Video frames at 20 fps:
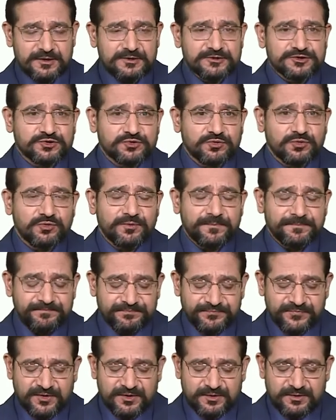So,
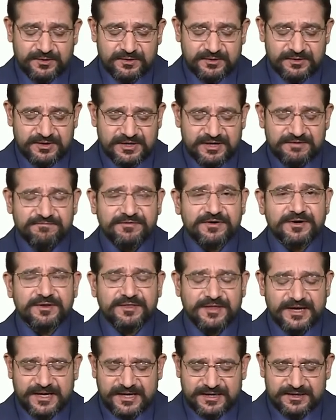given
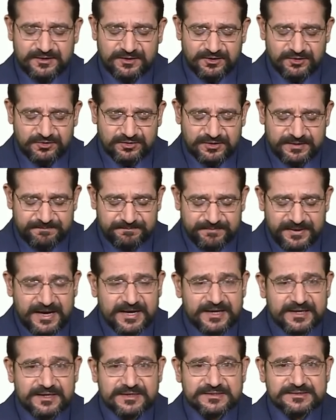that you know the
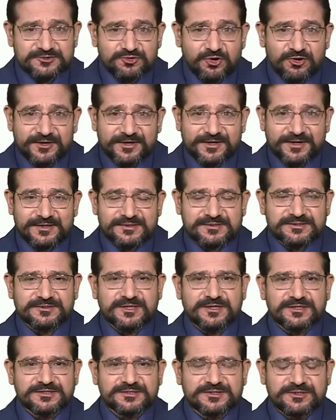bank is not a
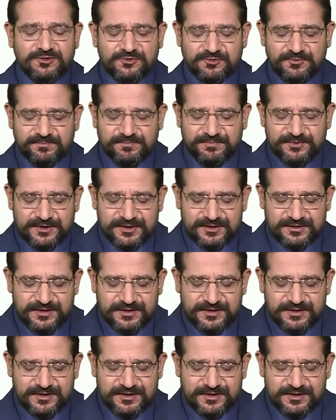construction company,